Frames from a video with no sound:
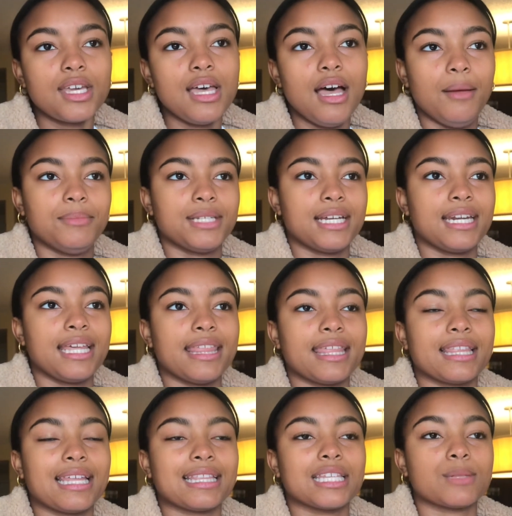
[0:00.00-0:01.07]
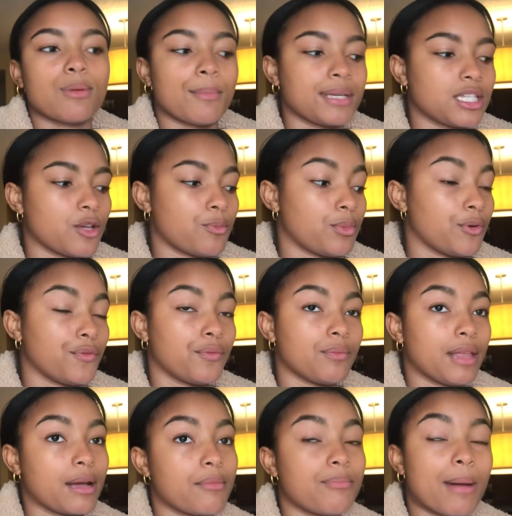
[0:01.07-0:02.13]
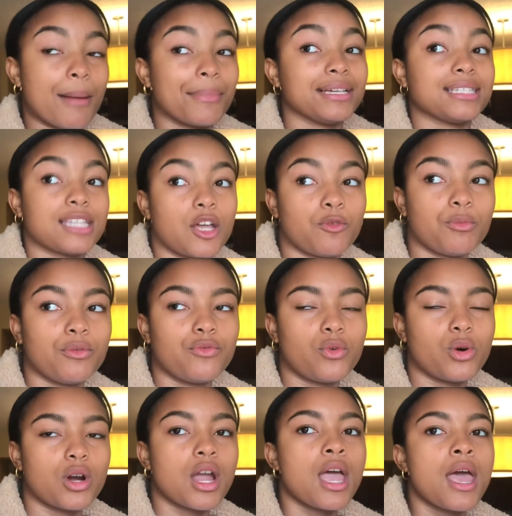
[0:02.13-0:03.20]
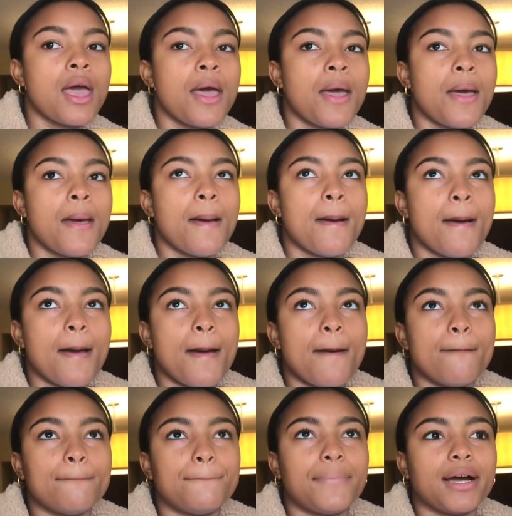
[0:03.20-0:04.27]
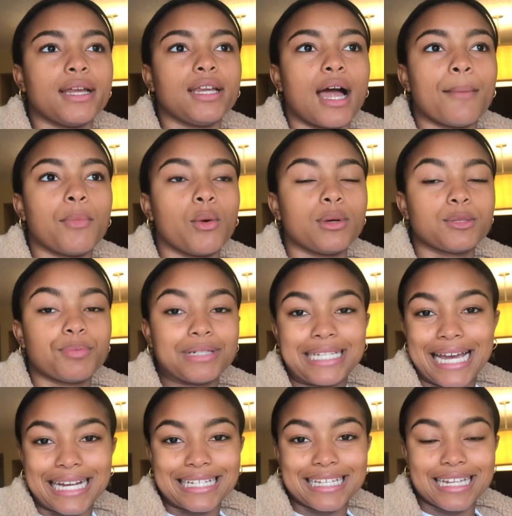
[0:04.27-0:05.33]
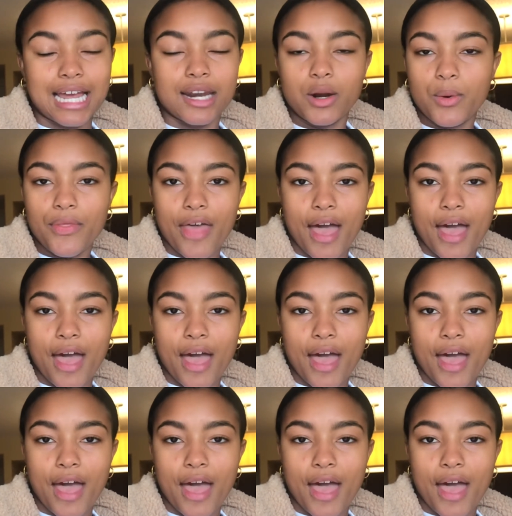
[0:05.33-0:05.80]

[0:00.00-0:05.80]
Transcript: um, done anything like this by myself, bef like by myself before. But I'm always protected, I know